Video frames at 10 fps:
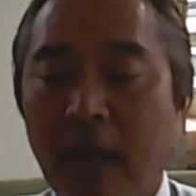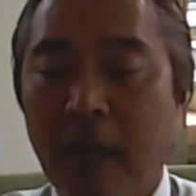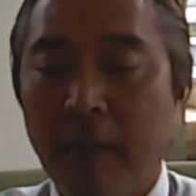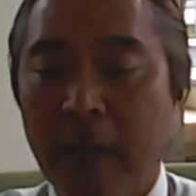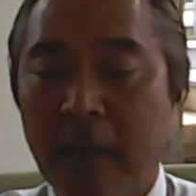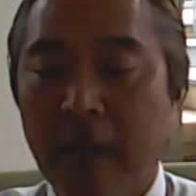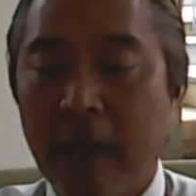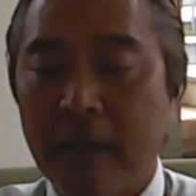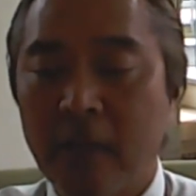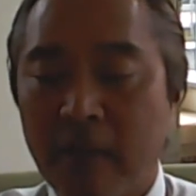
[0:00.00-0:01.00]

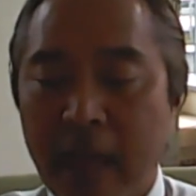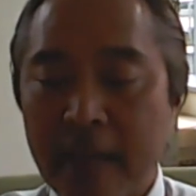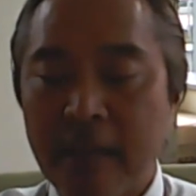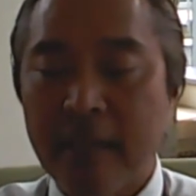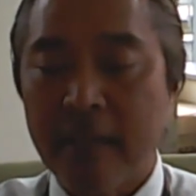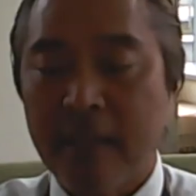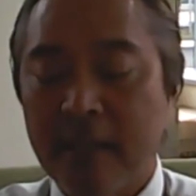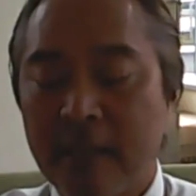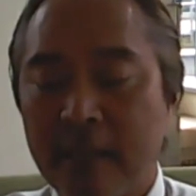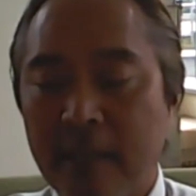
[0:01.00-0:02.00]
And so that's
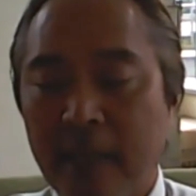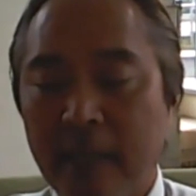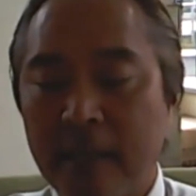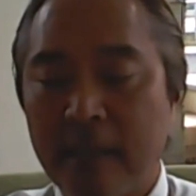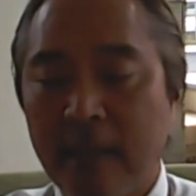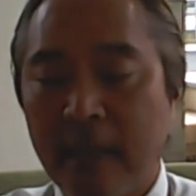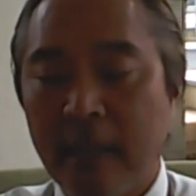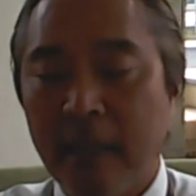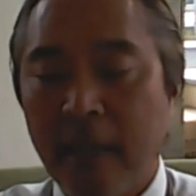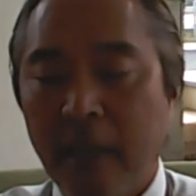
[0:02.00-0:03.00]
this.
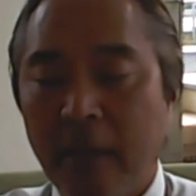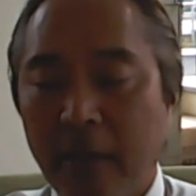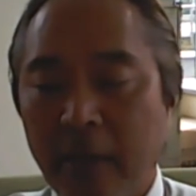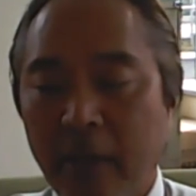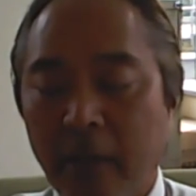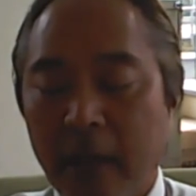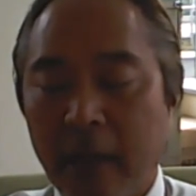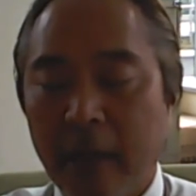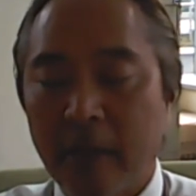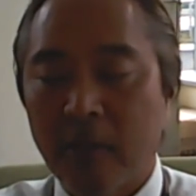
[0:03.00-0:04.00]

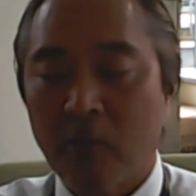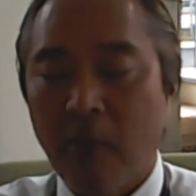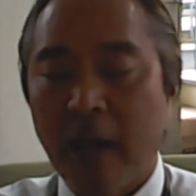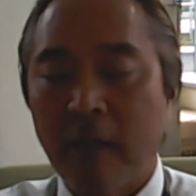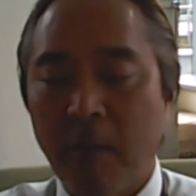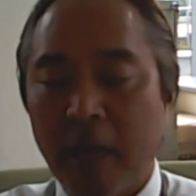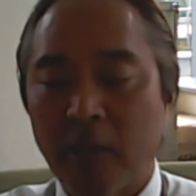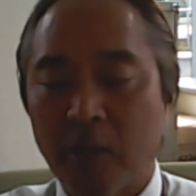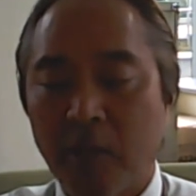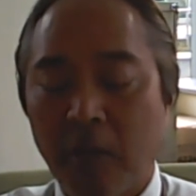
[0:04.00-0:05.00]
It's trying to
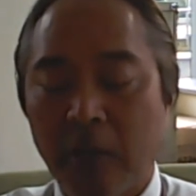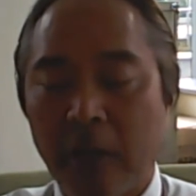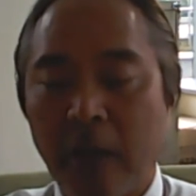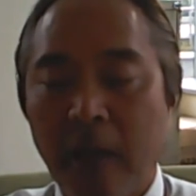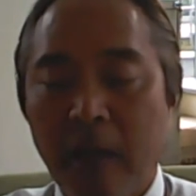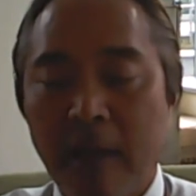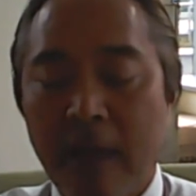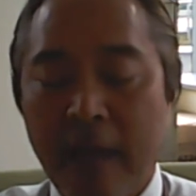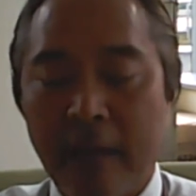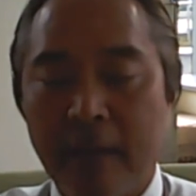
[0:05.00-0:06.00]
make sure
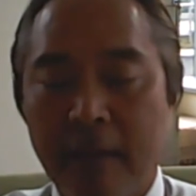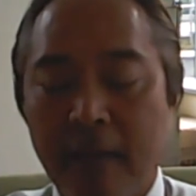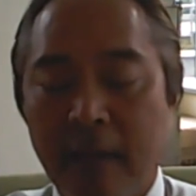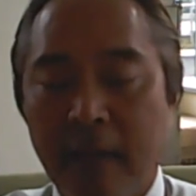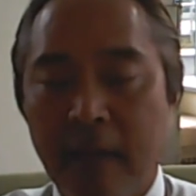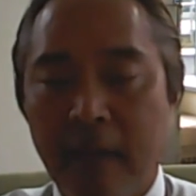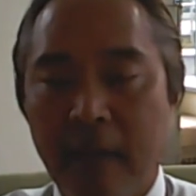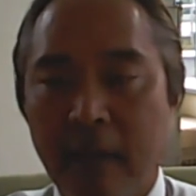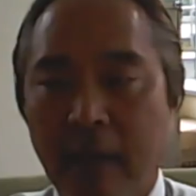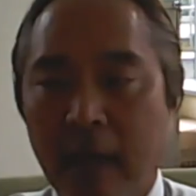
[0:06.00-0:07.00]
that
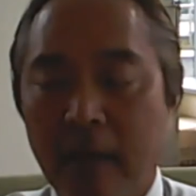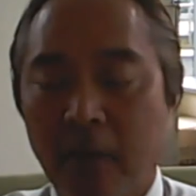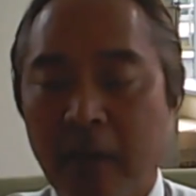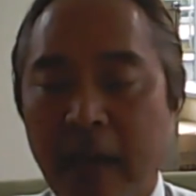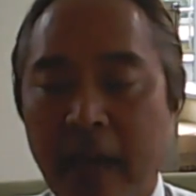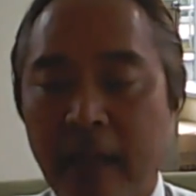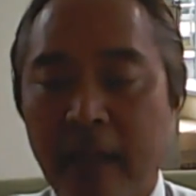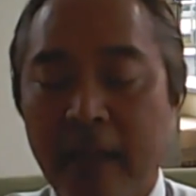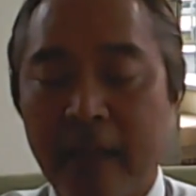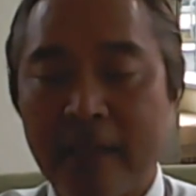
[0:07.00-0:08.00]
the learning
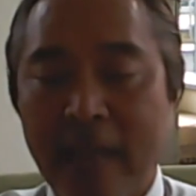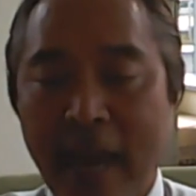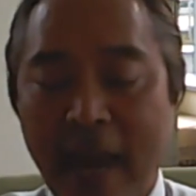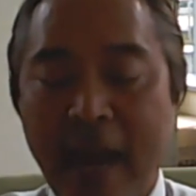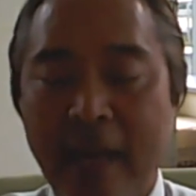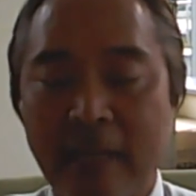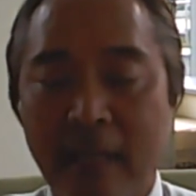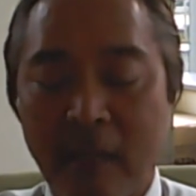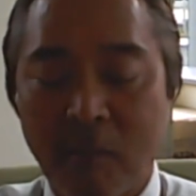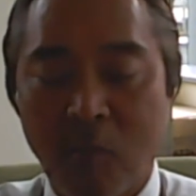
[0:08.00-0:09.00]
analytics
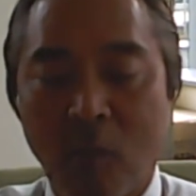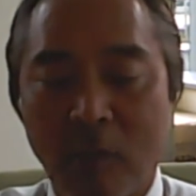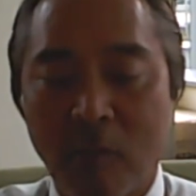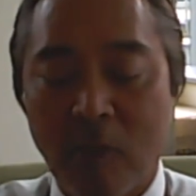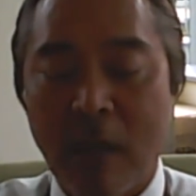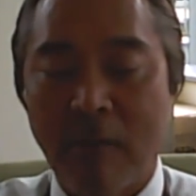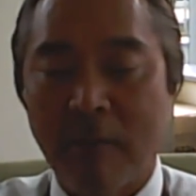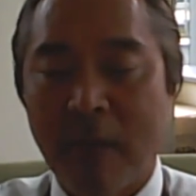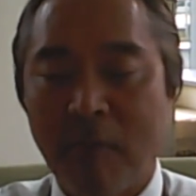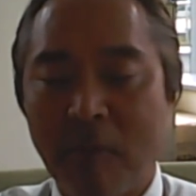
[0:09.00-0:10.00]
has an important
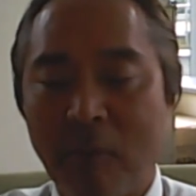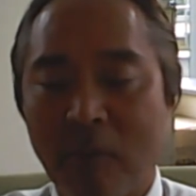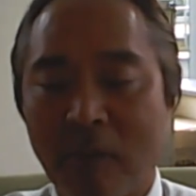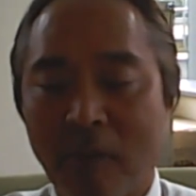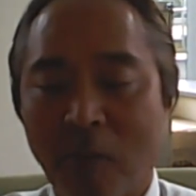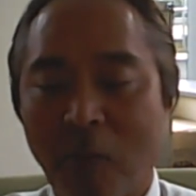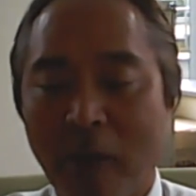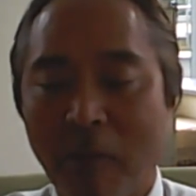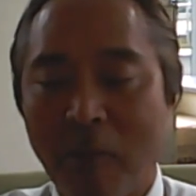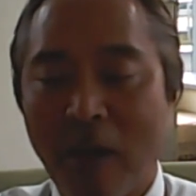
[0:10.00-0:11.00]
problem that people can
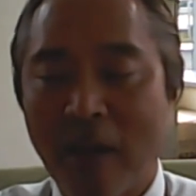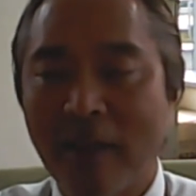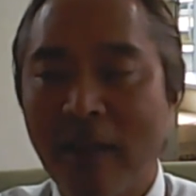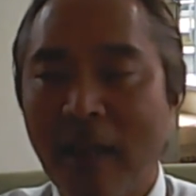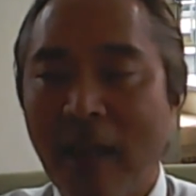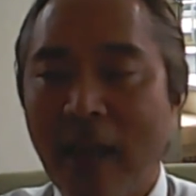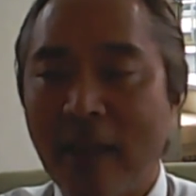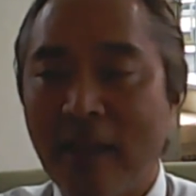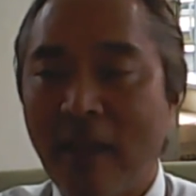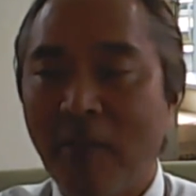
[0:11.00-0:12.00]
agree upon,
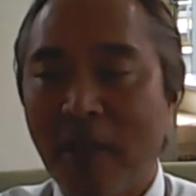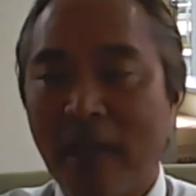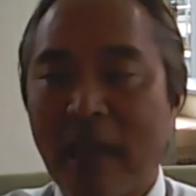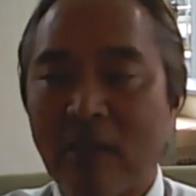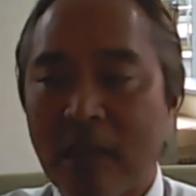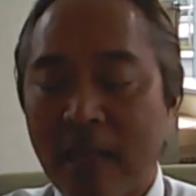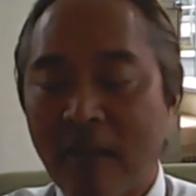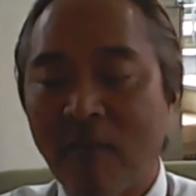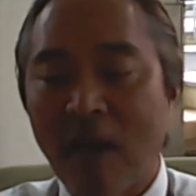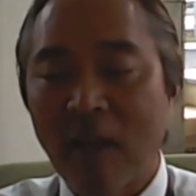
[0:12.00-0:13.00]
and then everything else I
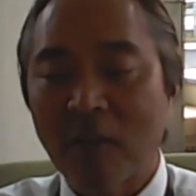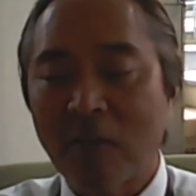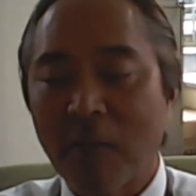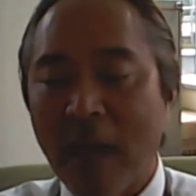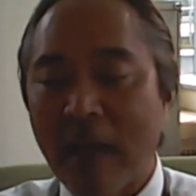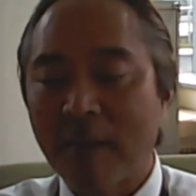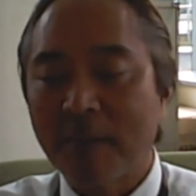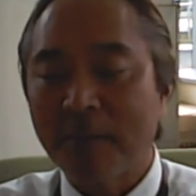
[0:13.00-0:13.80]
think follows from that.